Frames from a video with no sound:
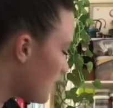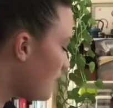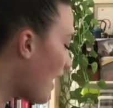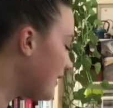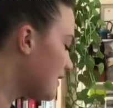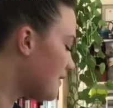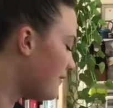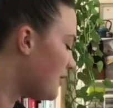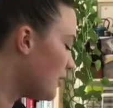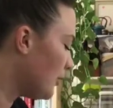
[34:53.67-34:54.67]
Practice a
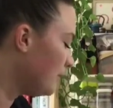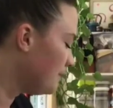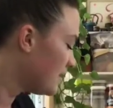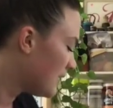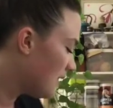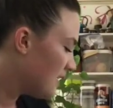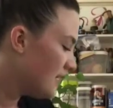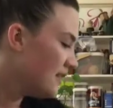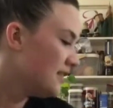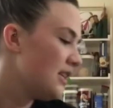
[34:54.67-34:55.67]
few.
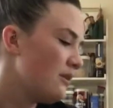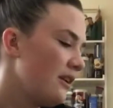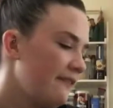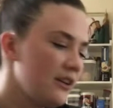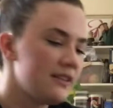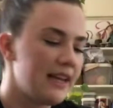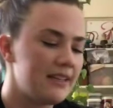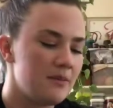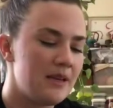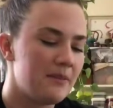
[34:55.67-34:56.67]
See what it feels like to
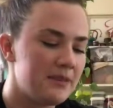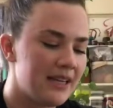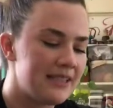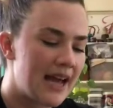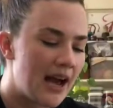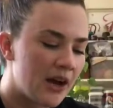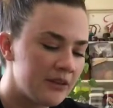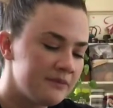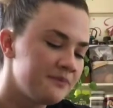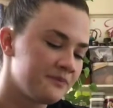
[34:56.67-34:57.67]
be upside down.
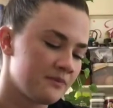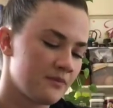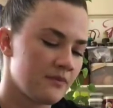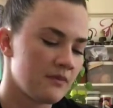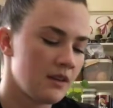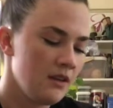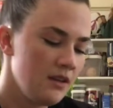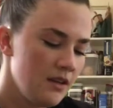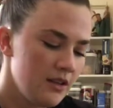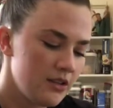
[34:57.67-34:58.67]

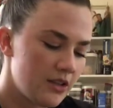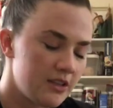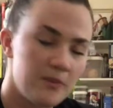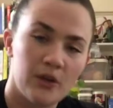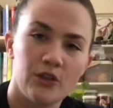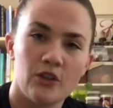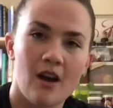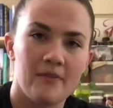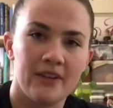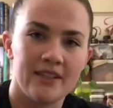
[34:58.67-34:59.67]
Start to build your
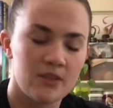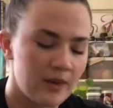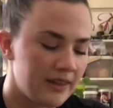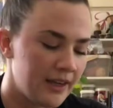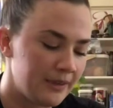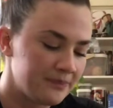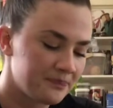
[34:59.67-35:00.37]
confidence with it.